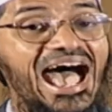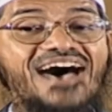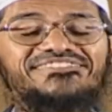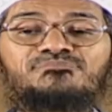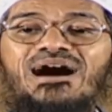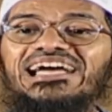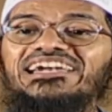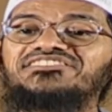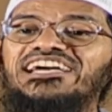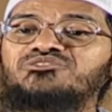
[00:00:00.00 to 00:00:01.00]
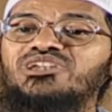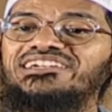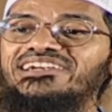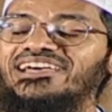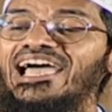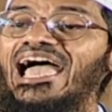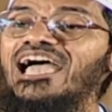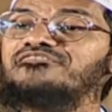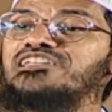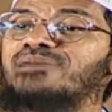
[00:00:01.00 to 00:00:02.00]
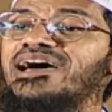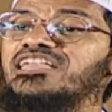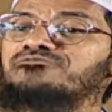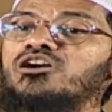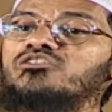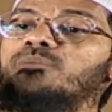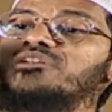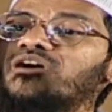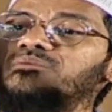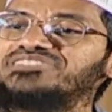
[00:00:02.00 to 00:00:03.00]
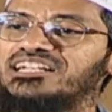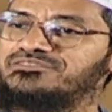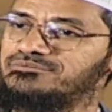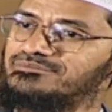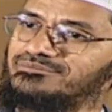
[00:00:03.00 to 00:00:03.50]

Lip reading: and the market is saturated. Every man has found a woman for himself.